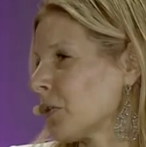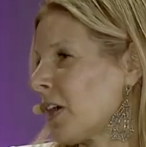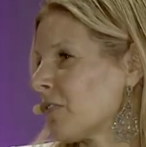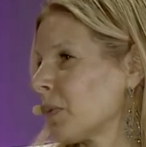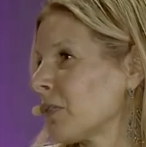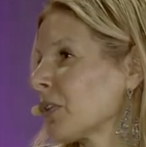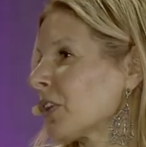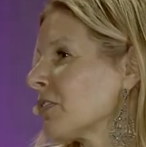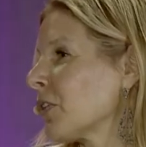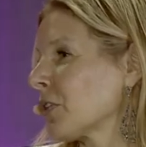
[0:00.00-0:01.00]
have been
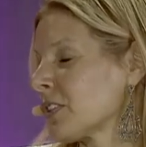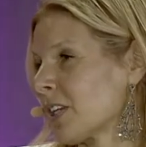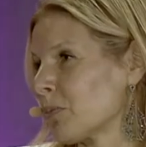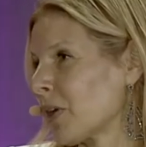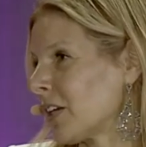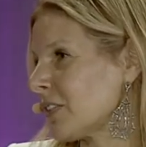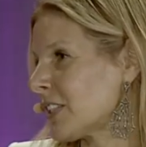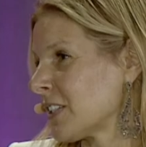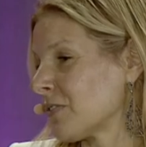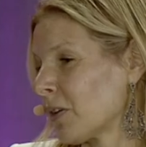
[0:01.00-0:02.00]
really focused on
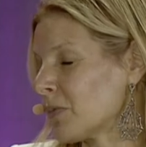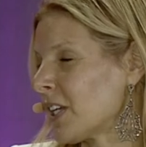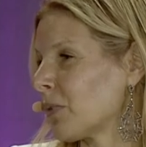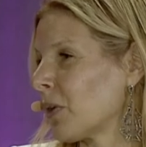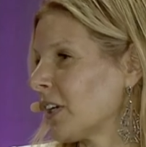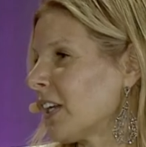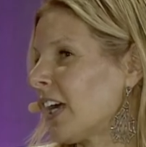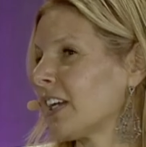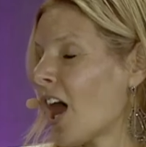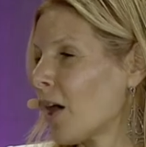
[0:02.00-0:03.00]
privacy from day one
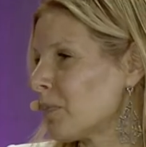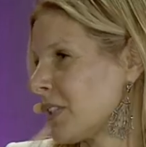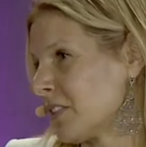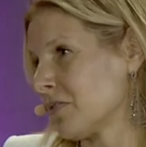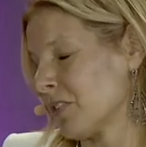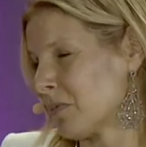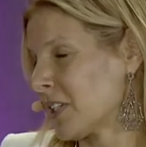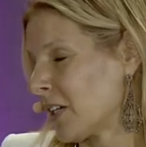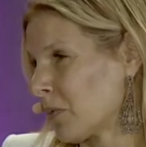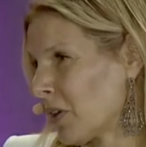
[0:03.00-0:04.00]
and opt in from
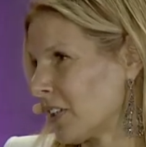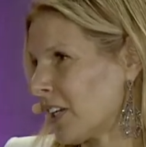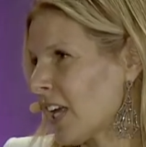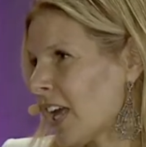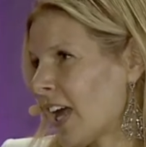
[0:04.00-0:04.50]
day one.